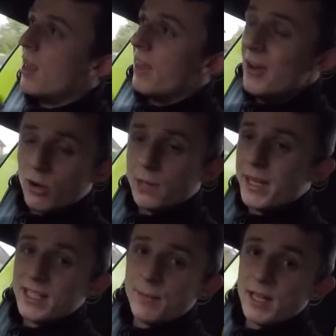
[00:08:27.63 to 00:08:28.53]
they're not going to be
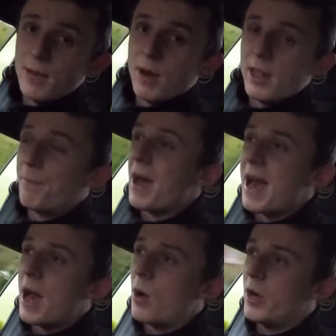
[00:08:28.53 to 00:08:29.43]
intimidated by the
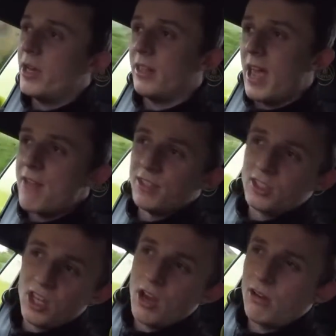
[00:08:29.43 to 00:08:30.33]
power and the heavy
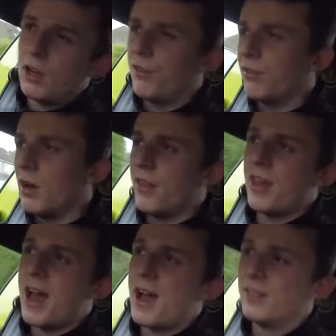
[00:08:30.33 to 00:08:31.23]
steering, anything like
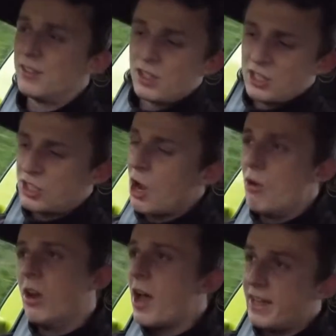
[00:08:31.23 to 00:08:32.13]
that. It's so
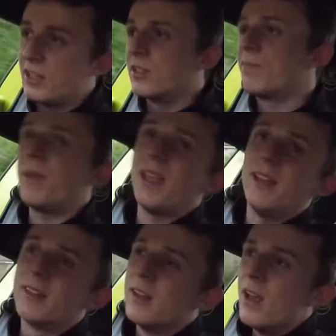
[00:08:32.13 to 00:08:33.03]
light at speed.